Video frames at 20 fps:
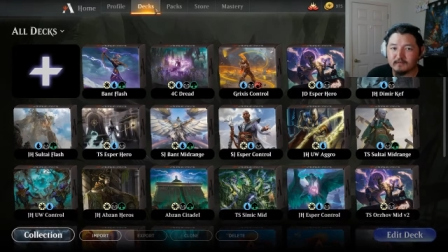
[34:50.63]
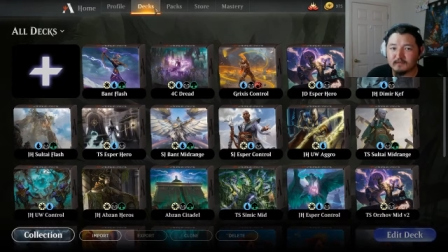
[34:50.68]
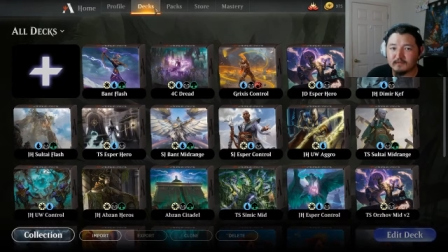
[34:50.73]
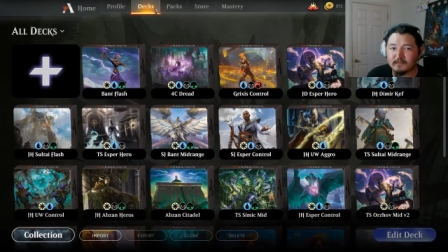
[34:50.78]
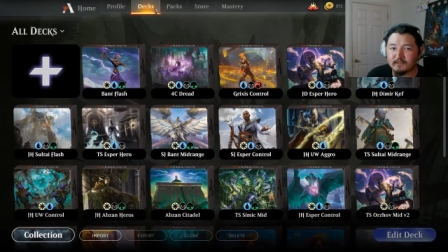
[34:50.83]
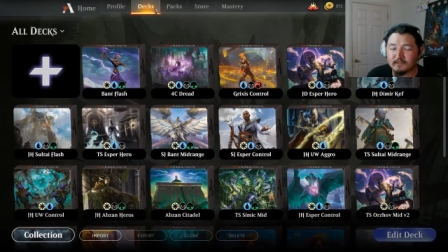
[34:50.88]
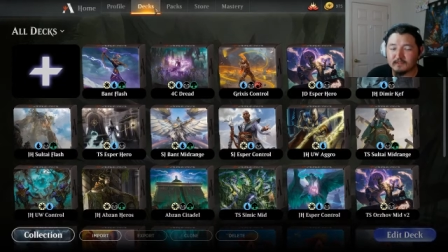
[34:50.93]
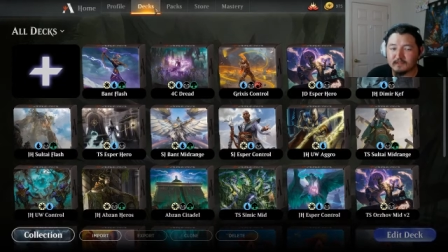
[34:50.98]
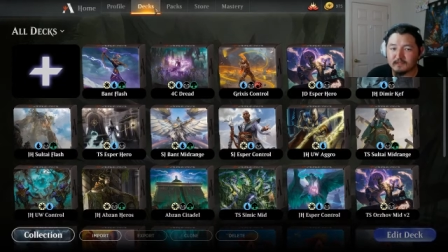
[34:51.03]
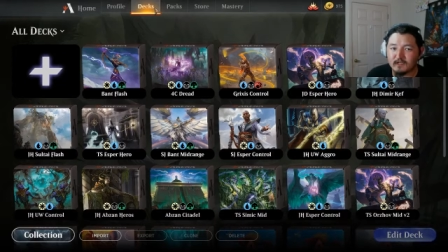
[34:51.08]

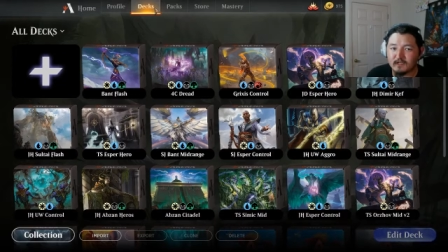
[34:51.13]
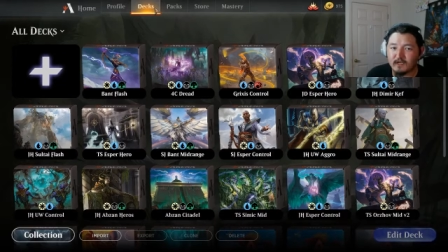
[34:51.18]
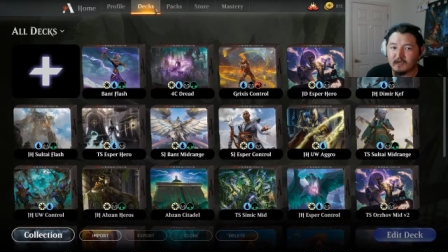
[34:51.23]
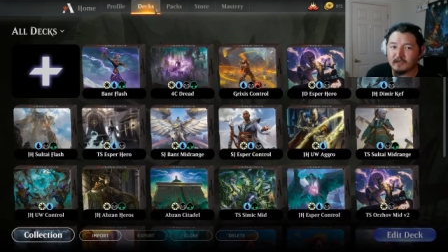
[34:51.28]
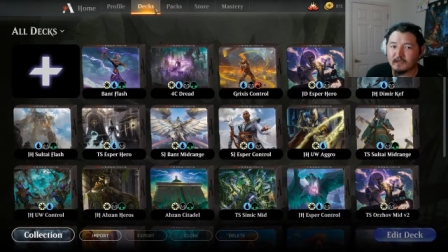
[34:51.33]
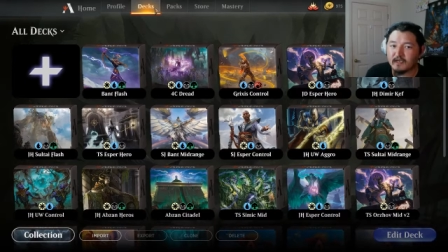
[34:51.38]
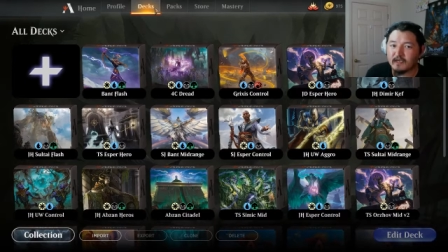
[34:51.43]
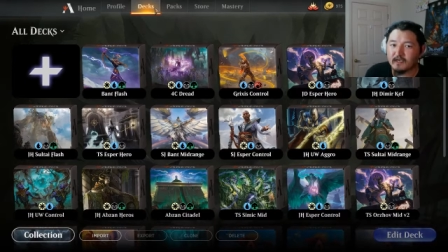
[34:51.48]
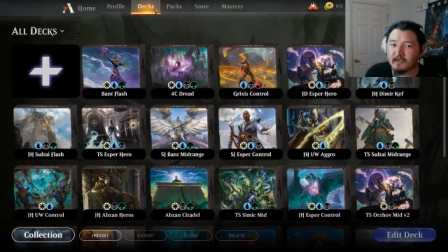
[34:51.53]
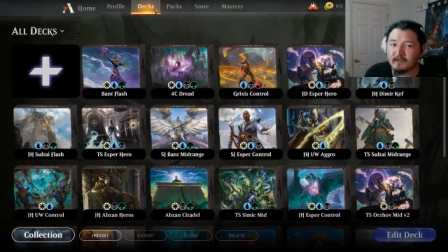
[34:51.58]
6 o'clock
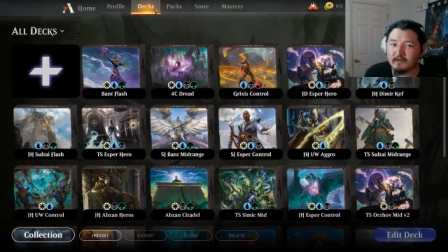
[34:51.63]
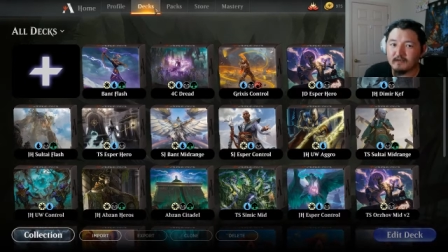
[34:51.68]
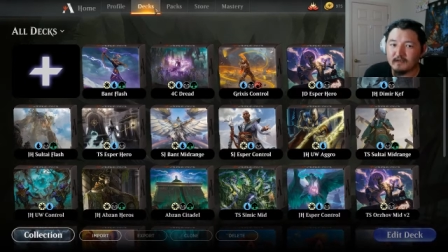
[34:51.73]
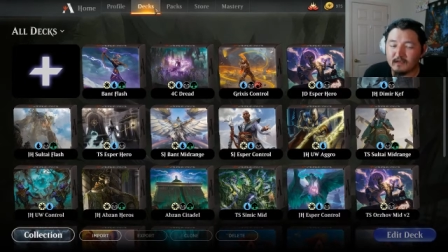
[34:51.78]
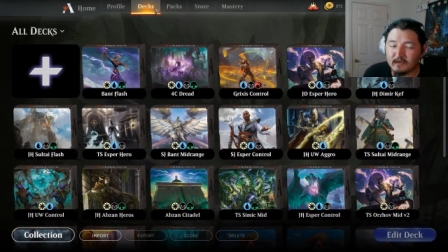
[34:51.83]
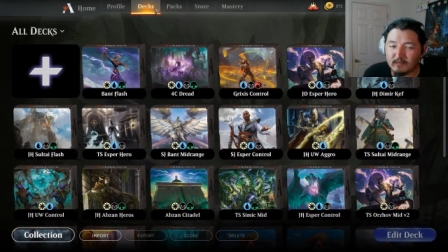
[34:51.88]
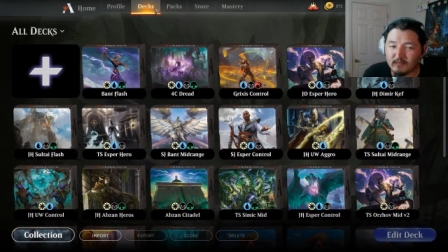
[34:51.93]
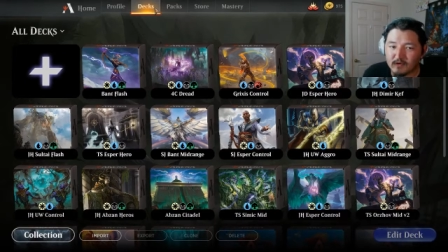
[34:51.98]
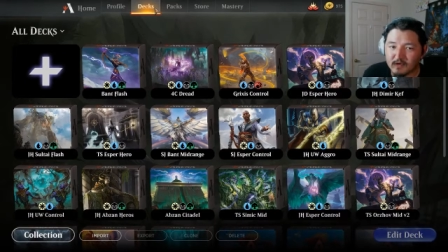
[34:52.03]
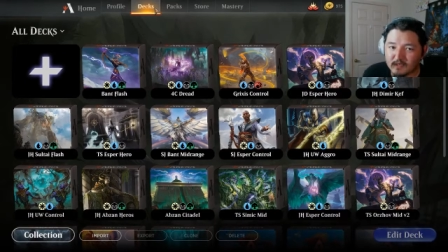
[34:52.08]
at
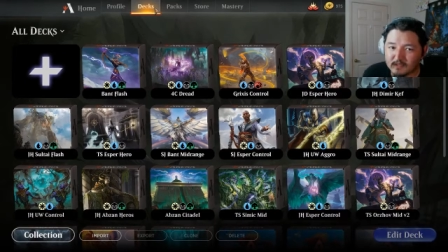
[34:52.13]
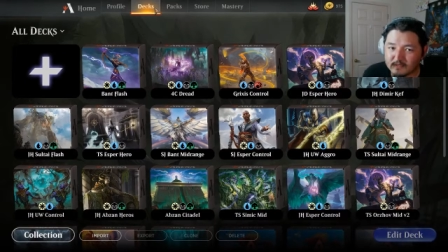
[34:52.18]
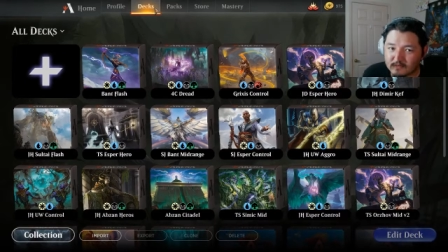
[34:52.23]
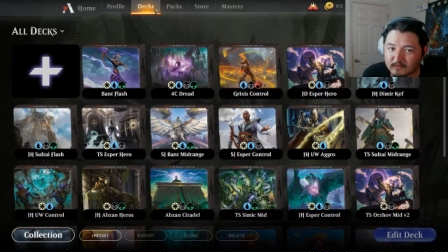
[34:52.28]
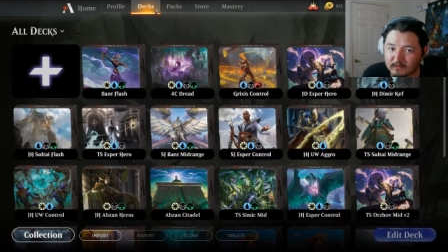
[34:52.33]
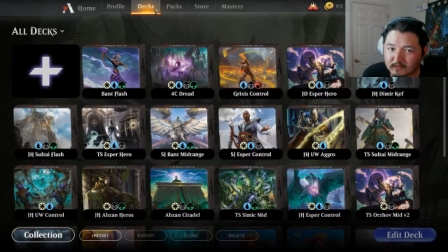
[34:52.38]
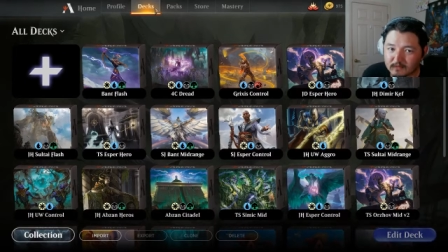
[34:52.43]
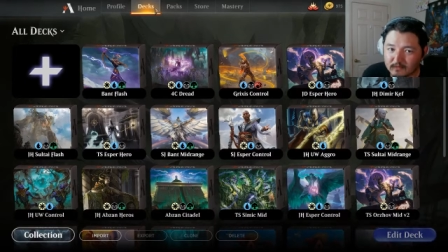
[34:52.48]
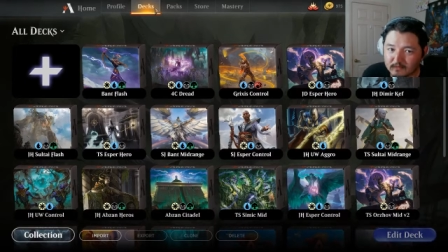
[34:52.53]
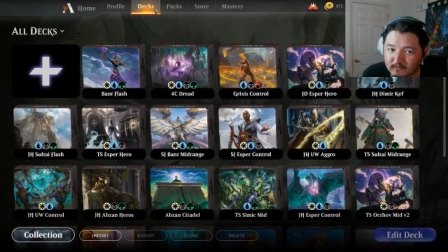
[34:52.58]
Enterprise
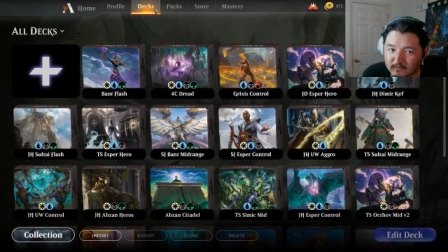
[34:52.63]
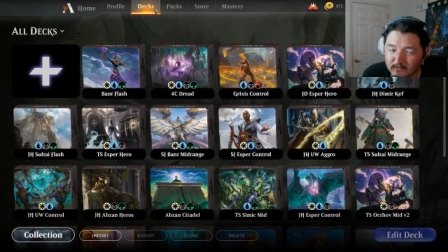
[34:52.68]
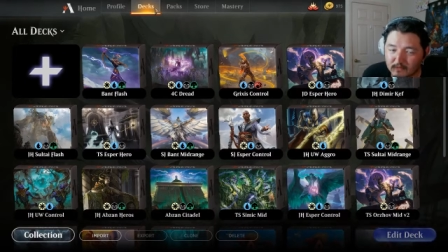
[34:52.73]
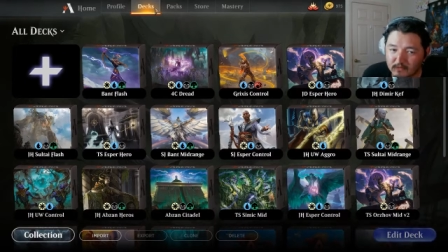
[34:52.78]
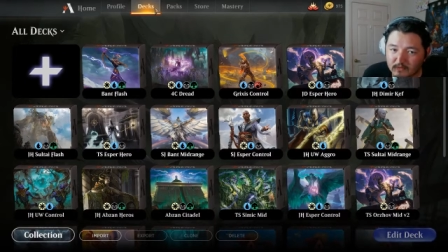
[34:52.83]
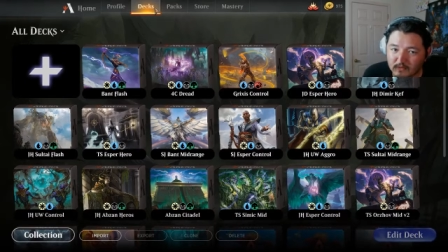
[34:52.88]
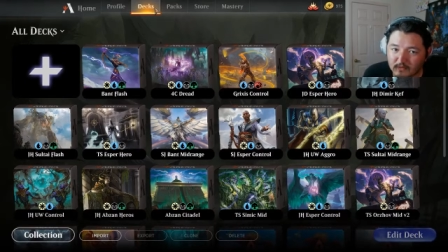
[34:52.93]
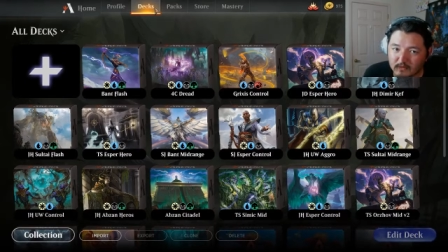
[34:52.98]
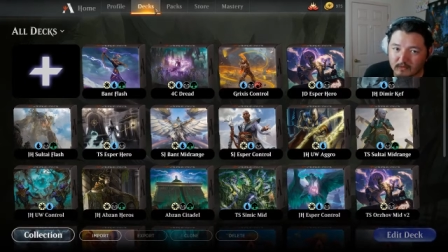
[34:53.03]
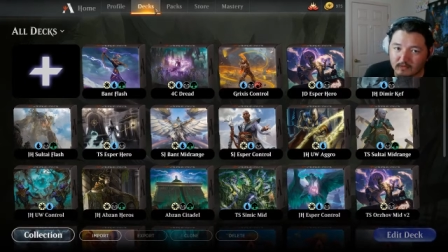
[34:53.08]
Store
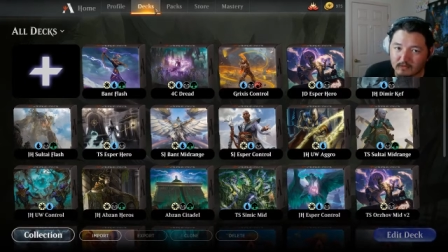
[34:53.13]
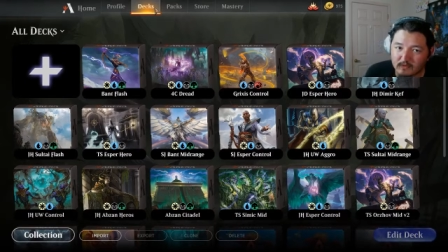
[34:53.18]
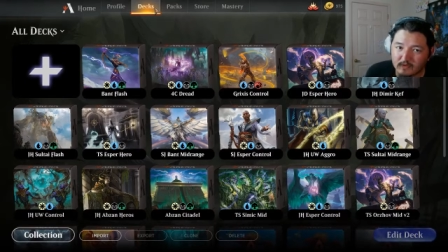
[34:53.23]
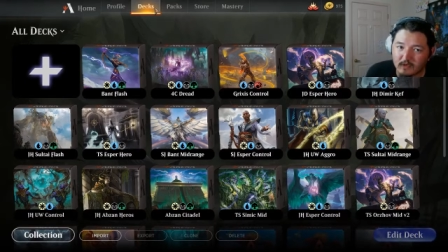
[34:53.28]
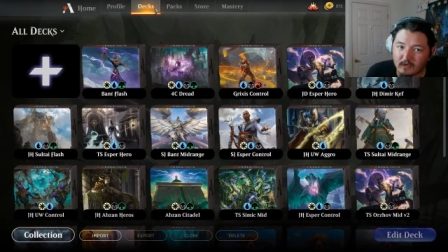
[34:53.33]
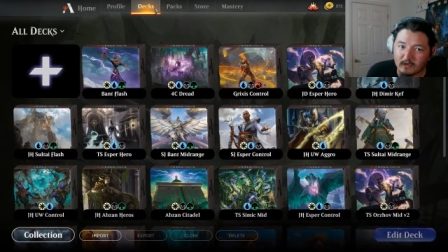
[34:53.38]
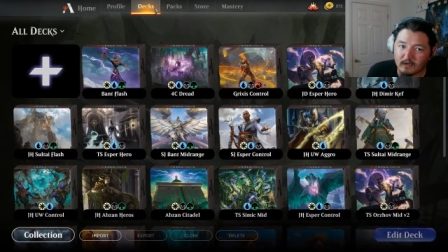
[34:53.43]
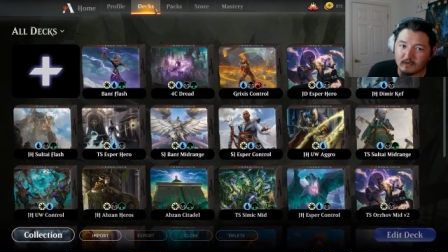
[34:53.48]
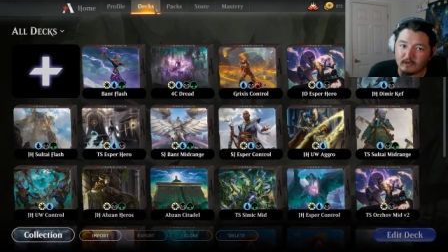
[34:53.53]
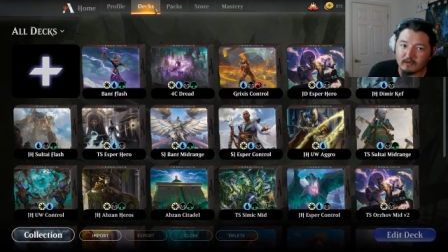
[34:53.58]
for
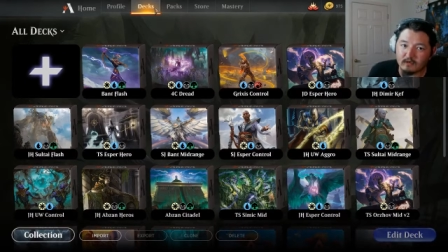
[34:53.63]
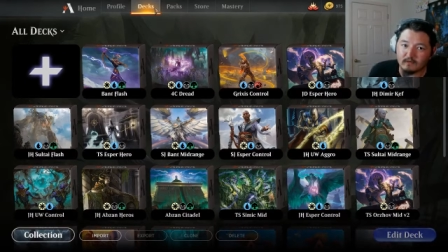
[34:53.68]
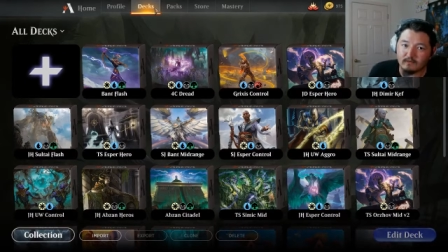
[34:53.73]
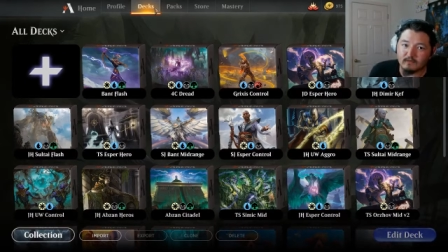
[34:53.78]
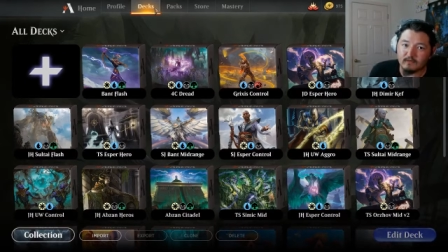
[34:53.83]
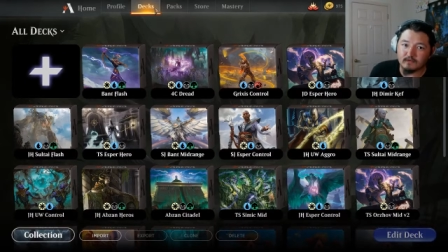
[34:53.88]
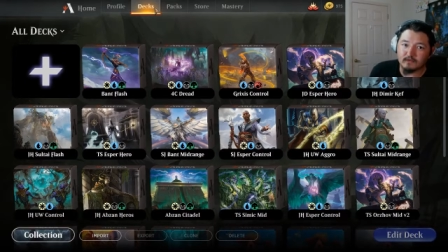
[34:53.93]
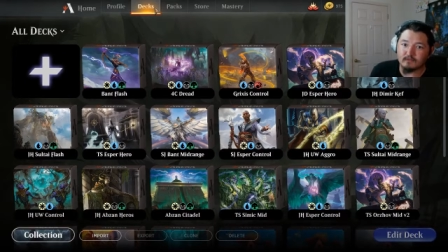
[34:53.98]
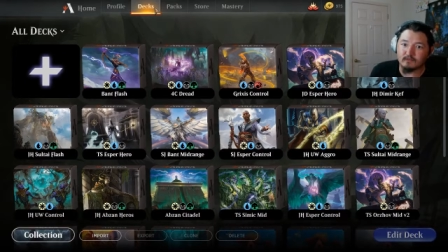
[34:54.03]
our first